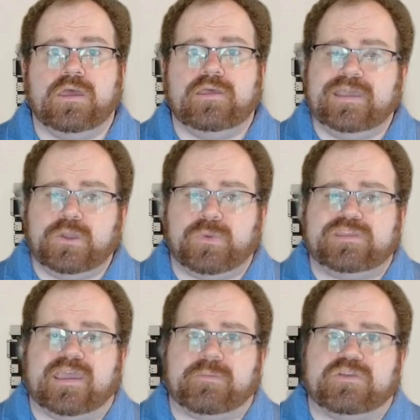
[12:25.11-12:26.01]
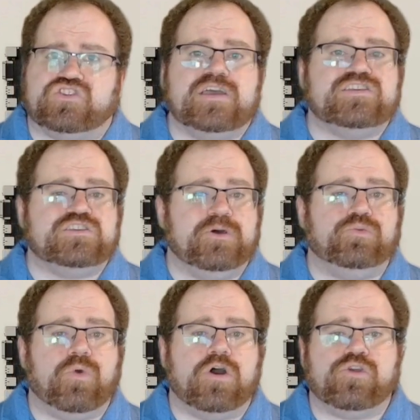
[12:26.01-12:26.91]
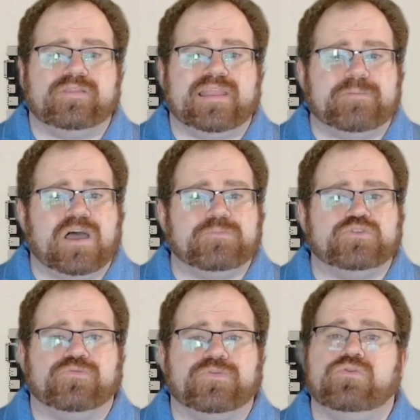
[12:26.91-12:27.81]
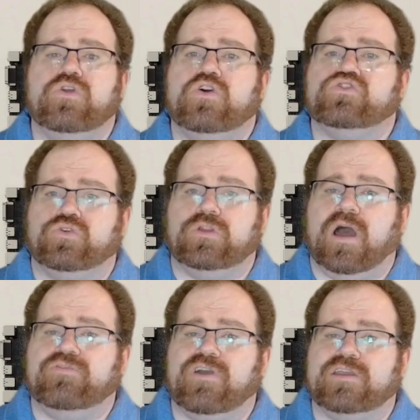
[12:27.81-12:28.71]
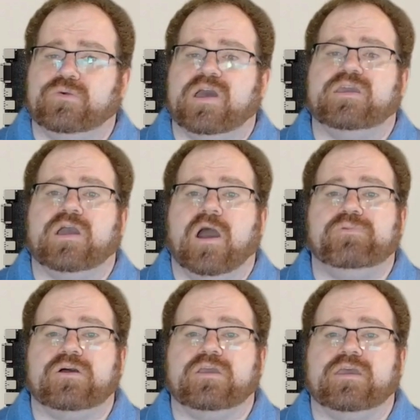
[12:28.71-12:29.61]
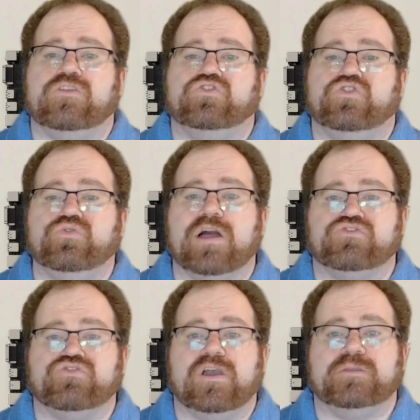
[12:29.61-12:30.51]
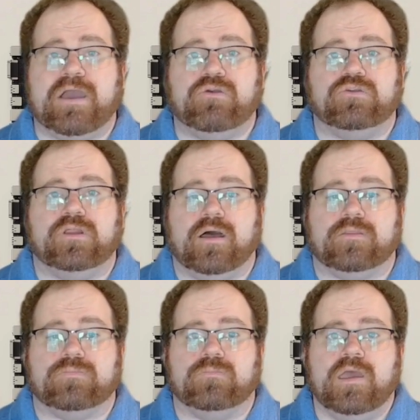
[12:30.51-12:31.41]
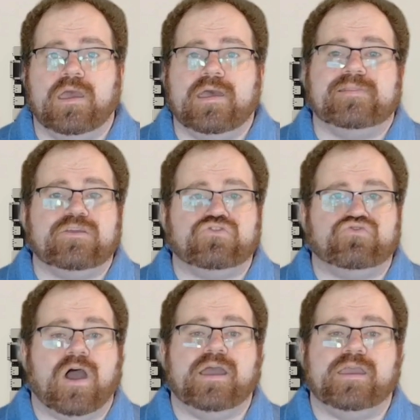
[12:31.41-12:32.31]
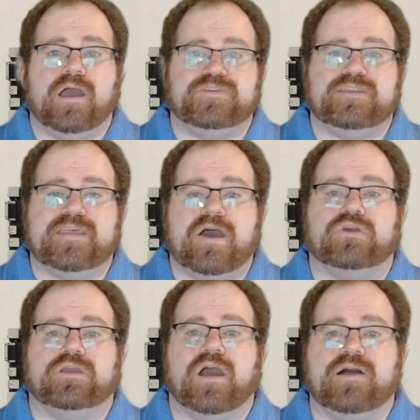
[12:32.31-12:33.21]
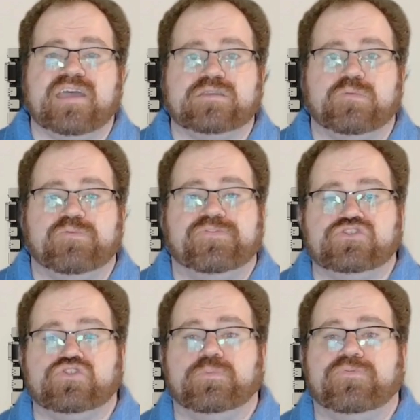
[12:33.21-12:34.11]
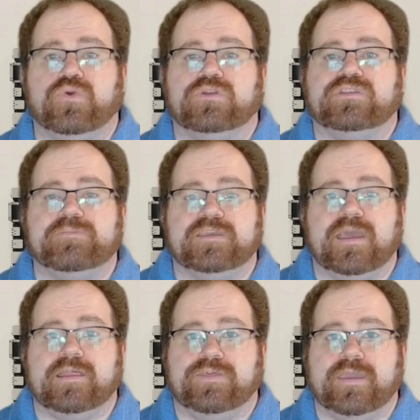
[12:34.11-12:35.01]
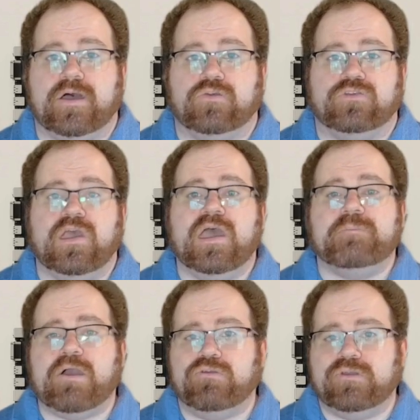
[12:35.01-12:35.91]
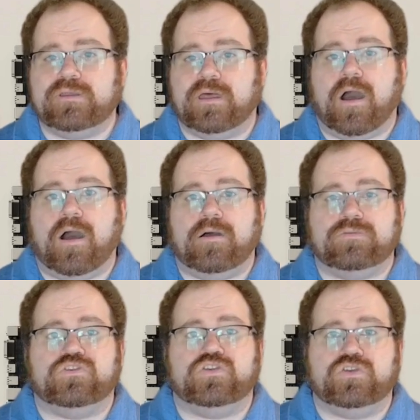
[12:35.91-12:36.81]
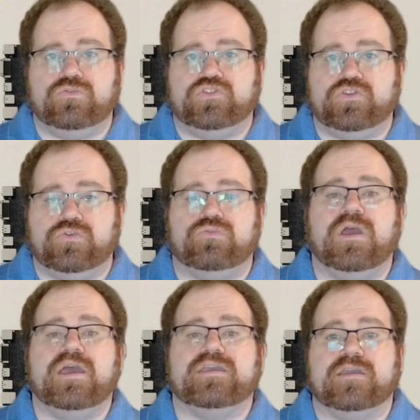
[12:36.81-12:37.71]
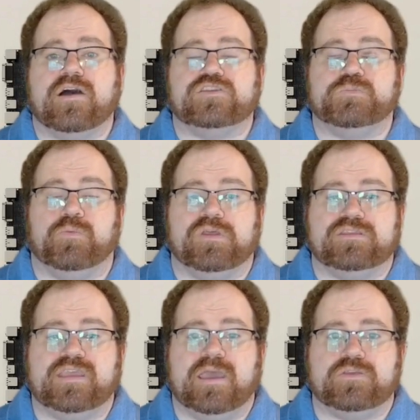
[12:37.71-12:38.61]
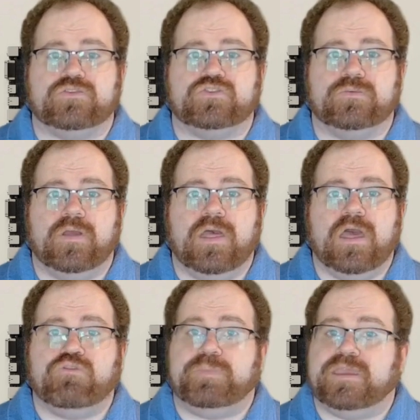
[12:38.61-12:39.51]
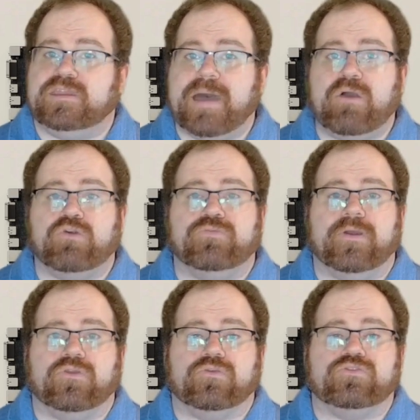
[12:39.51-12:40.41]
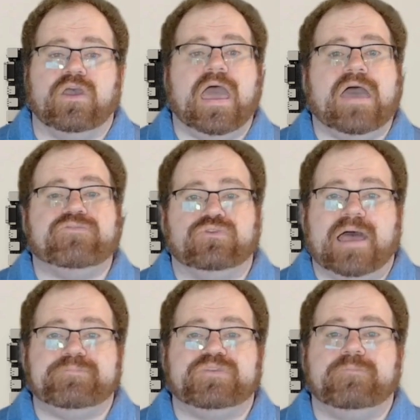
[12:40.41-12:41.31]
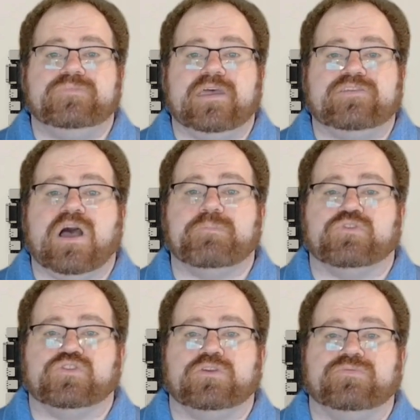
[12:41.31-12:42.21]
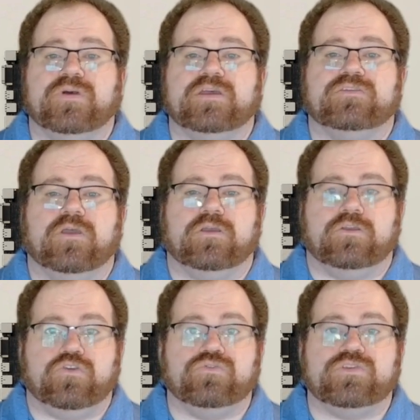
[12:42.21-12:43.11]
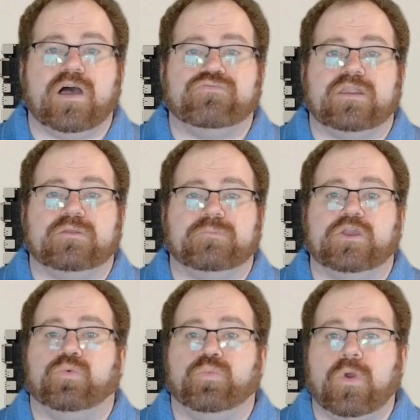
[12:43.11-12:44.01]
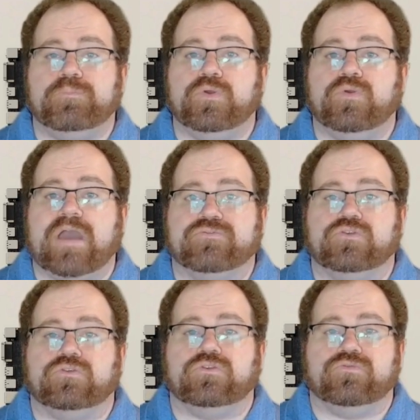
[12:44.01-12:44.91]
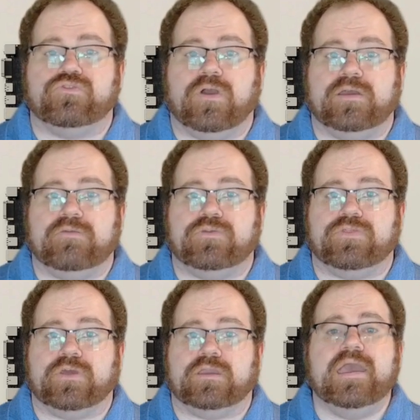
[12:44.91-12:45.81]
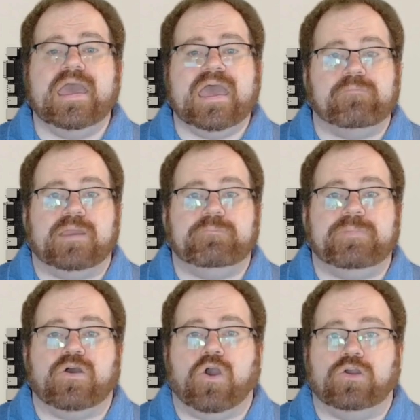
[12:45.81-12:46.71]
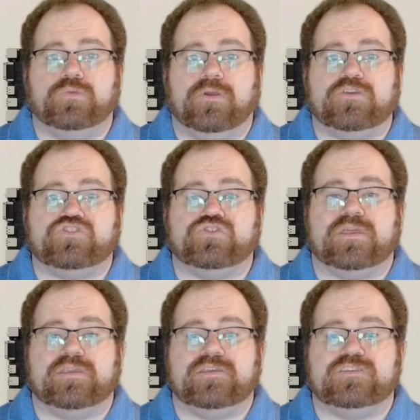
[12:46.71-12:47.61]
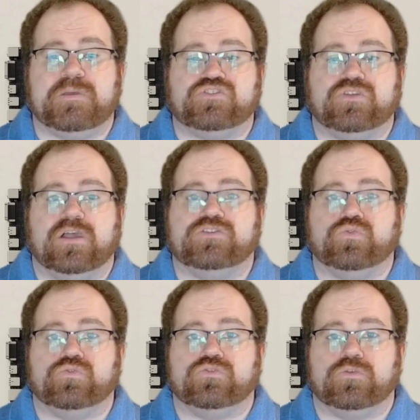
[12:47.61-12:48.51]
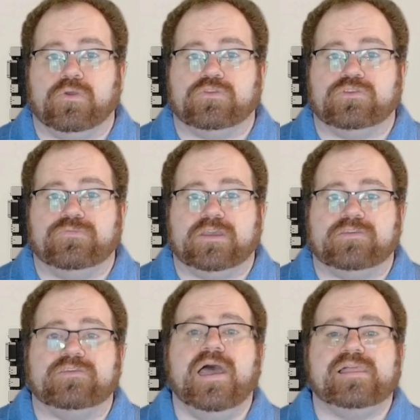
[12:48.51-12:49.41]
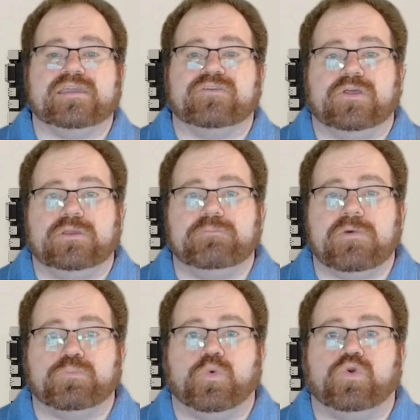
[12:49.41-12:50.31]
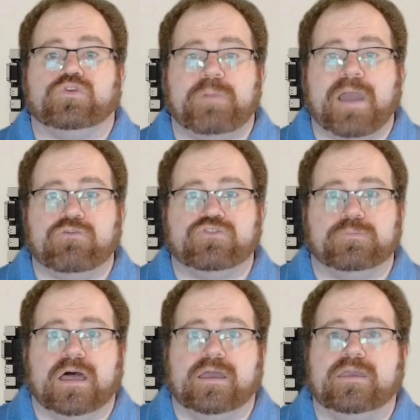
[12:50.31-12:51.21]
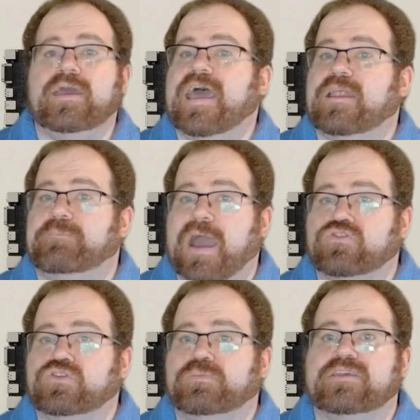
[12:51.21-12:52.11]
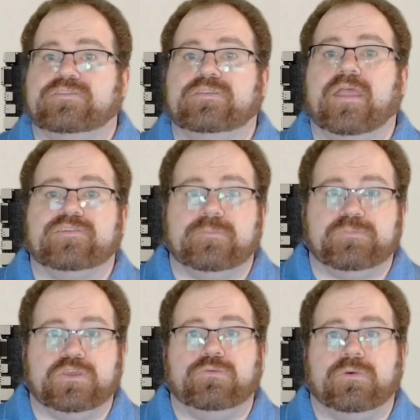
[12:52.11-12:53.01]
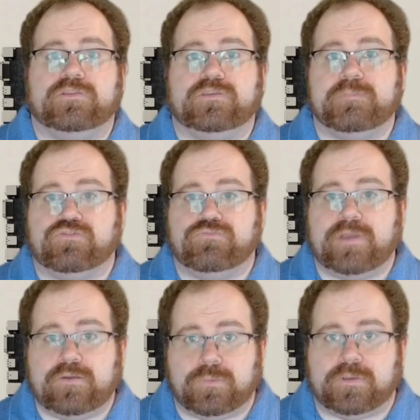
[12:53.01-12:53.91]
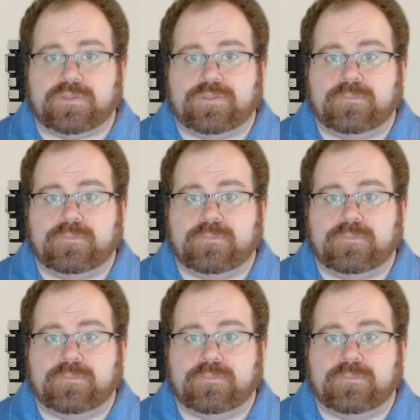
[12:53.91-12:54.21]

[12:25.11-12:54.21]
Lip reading: Liquid damage. Spilled water on laptops or phone, turn it off right away, unplug it, and do not try to power it on. Let it dry upside down and contact a professional before attempting anything else. Powering it on too soon can cause permanent damage. Repeated power failures. If your laptop, desktop, or smart device turns off randomly or won't boot after you've tried everything, it might be a hardware issue that needs specialized tools or parts to fix, like a failing motherboard or power supply. And a power supply is not something you want to mess around with.